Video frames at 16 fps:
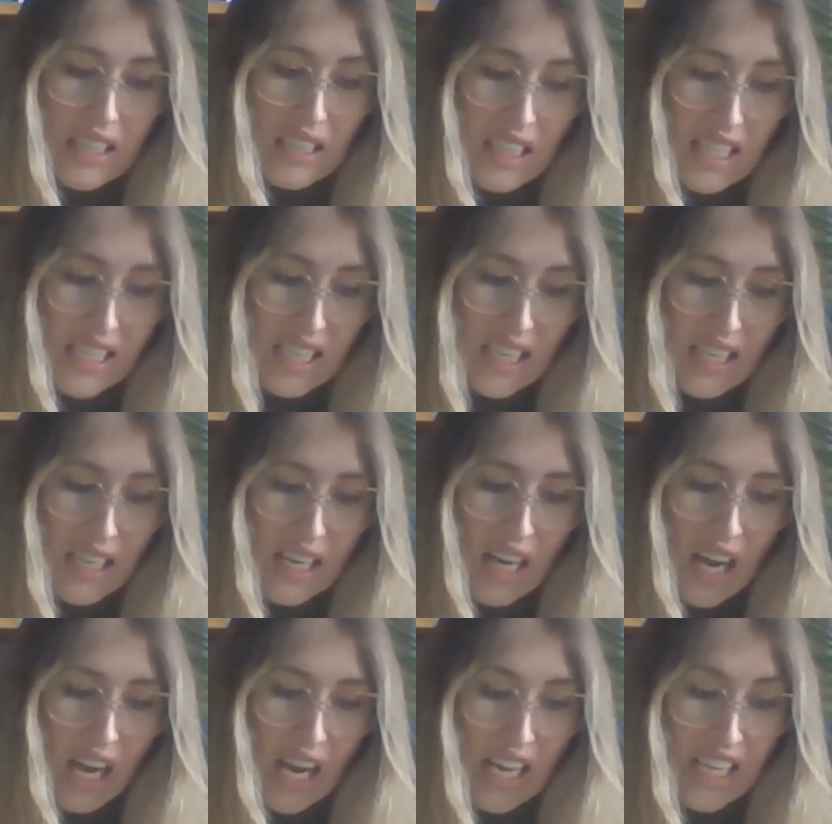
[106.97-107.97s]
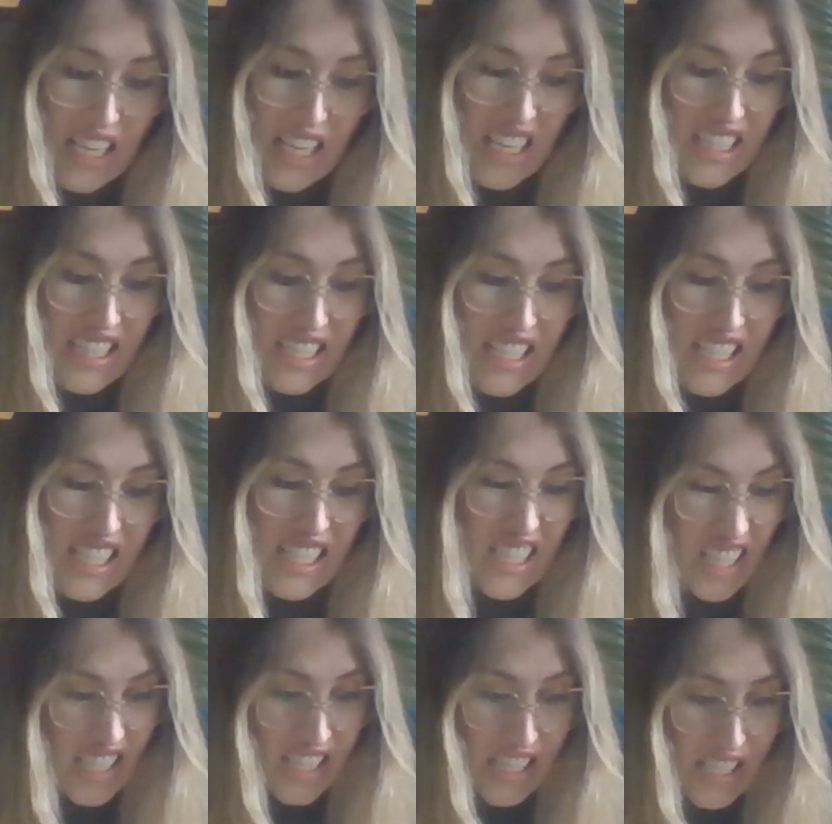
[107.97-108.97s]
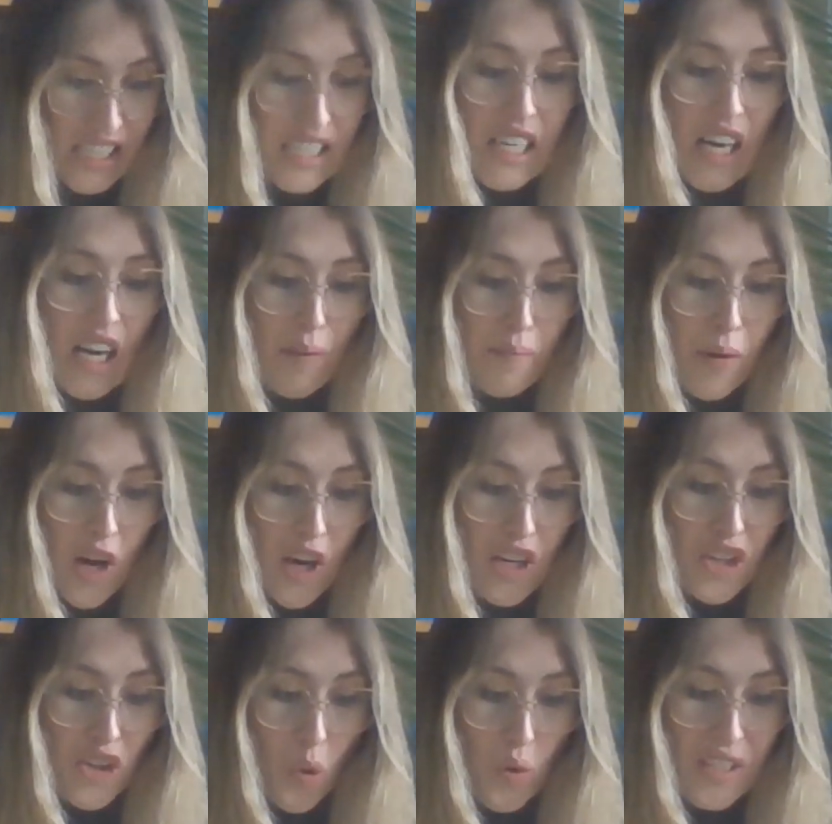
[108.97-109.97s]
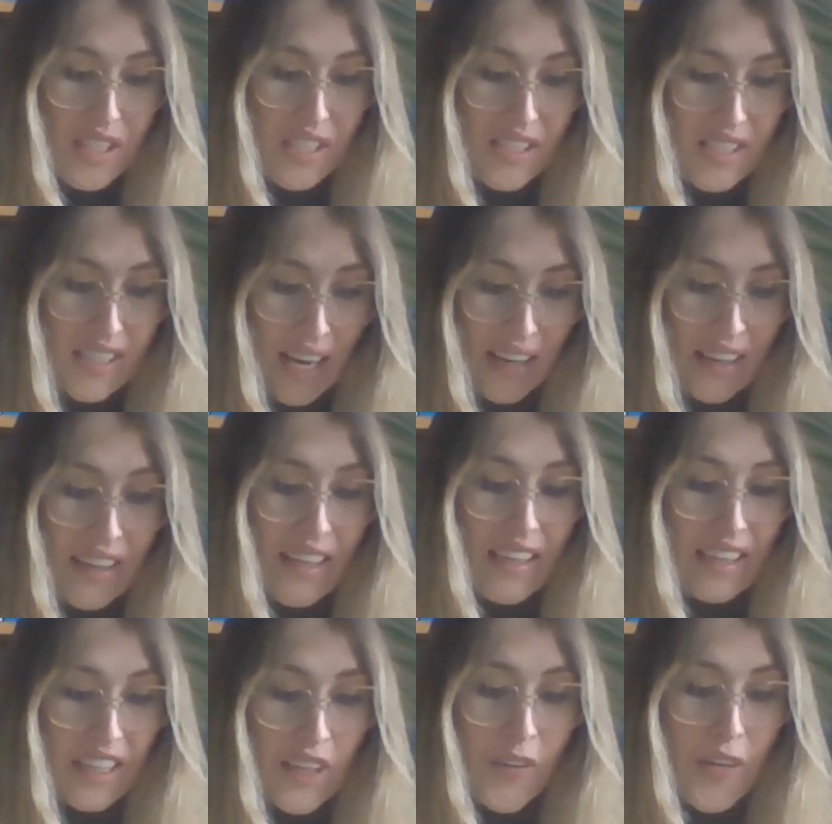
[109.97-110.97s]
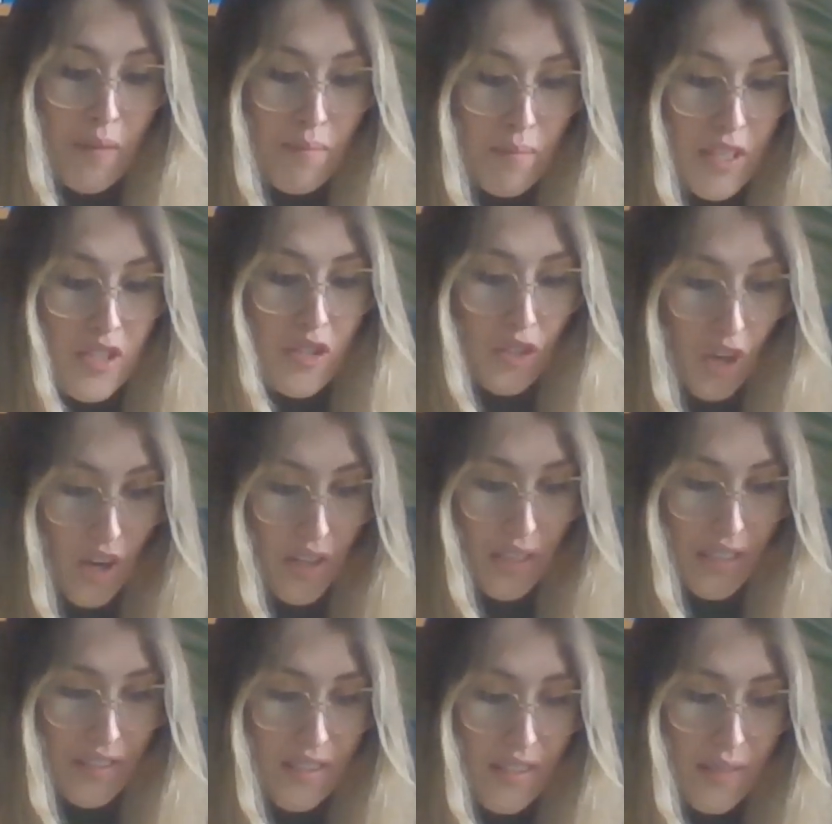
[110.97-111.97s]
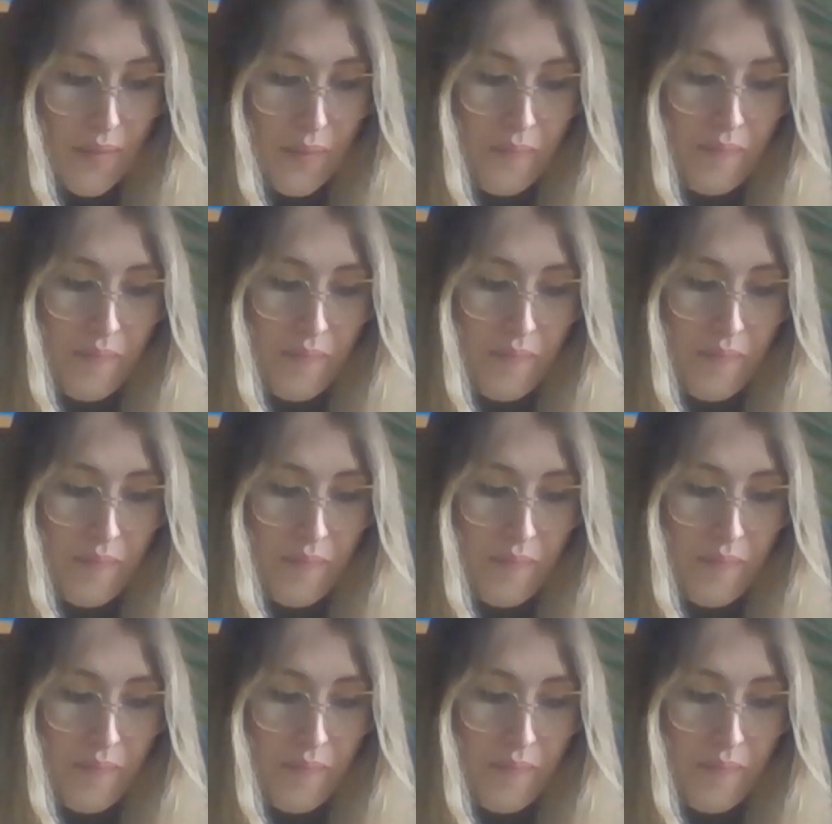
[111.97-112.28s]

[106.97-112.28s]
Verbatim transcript: Lizzie, I insist upon your staying and hearing Mr. Collins.